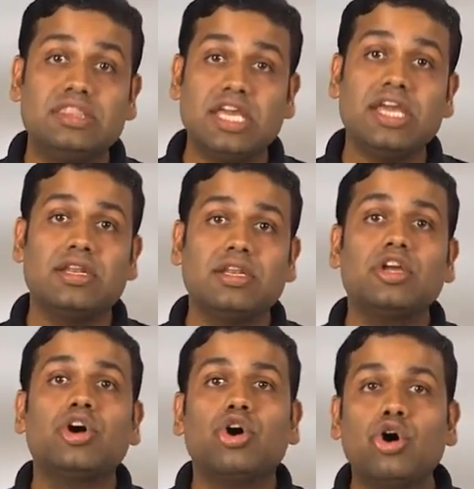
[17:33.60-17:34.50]

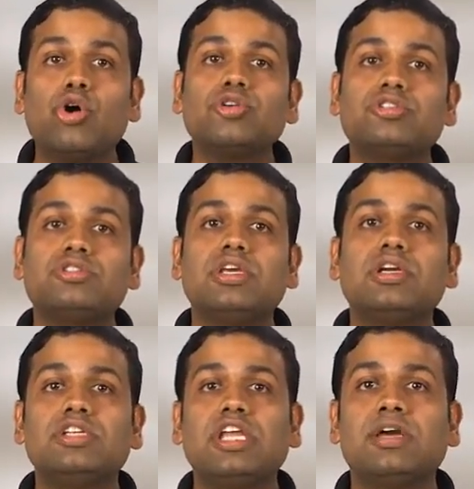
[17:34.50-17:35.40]
then
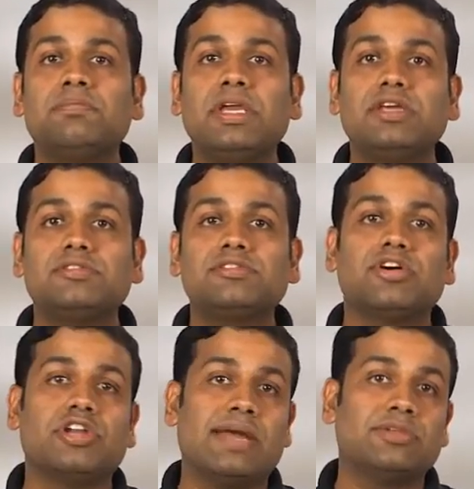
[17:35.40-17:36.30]
hosting a database
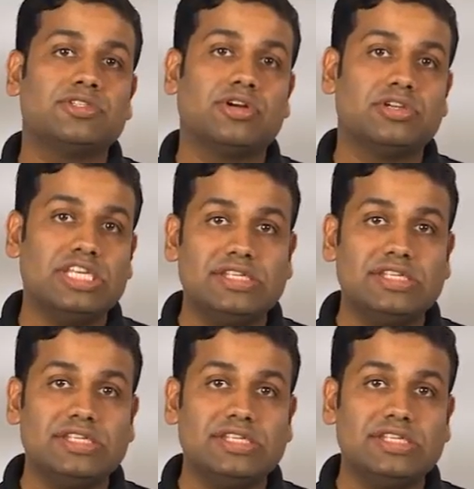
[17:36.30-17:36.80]
on Amazon